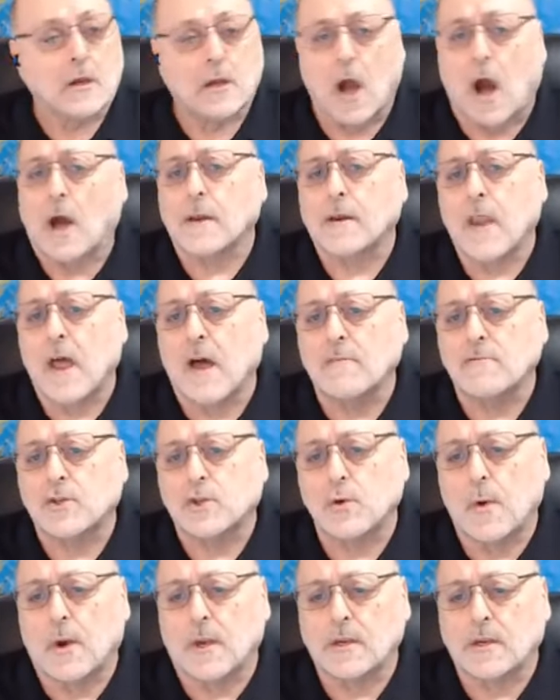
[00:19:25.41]
God loves
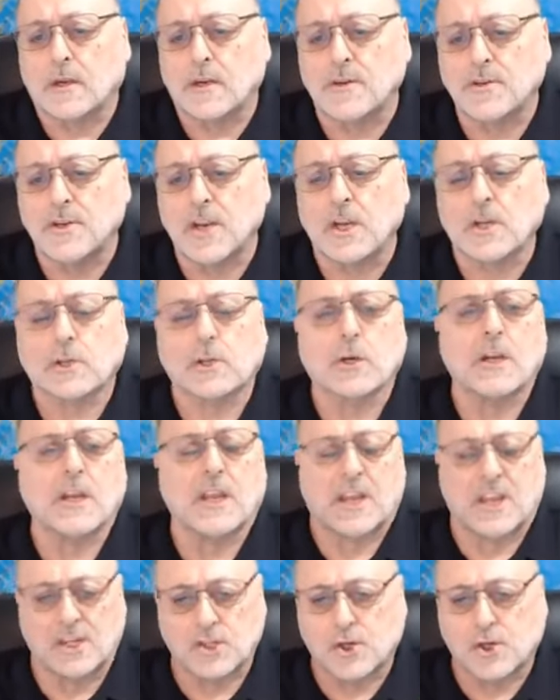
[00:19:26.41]
you
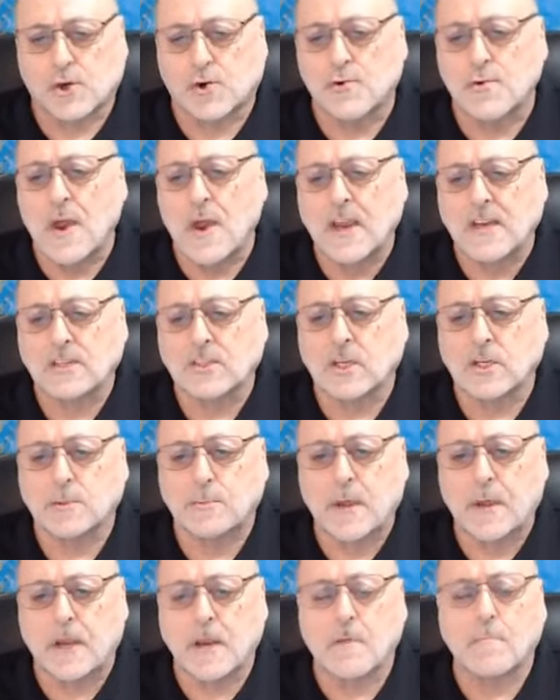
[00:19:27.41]
unconditionally. His grace has
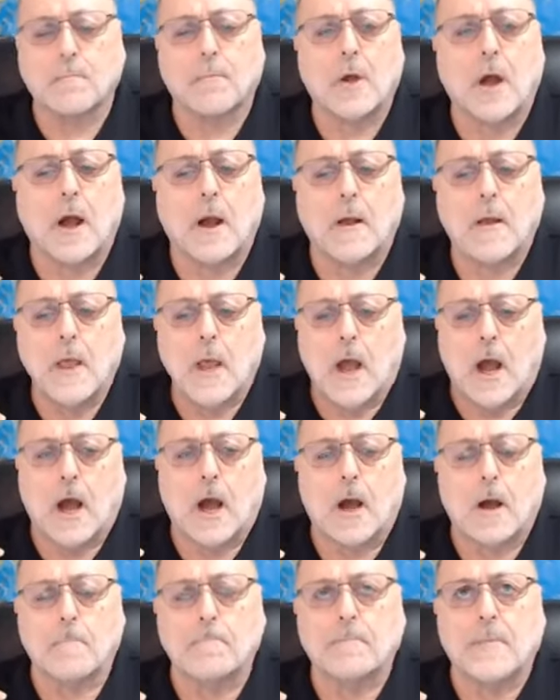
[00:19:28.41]
been um, uh,
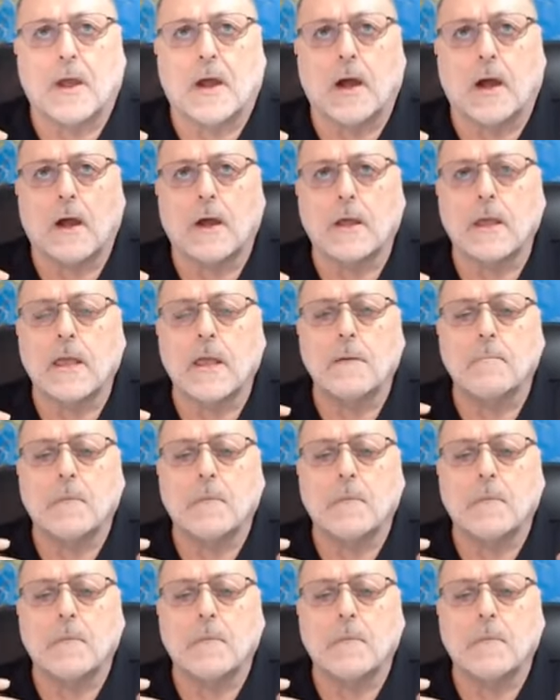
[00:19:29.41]
uh, uh,